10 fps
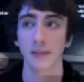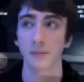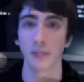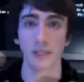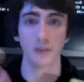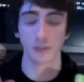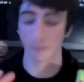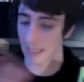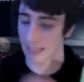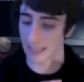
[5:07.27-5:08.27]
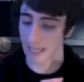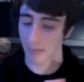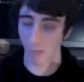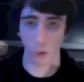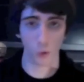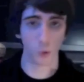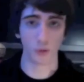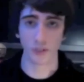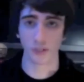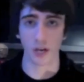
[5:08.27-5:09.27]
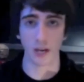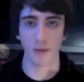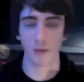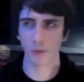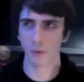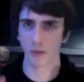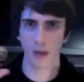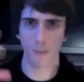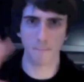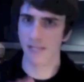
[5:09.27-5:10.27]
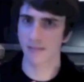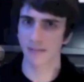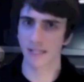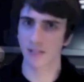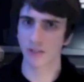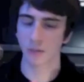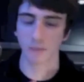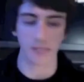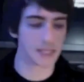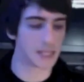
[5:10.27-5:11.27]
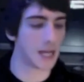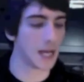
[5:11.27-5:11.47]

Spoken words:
we used to play that game all the time, and we were like massively into zombies.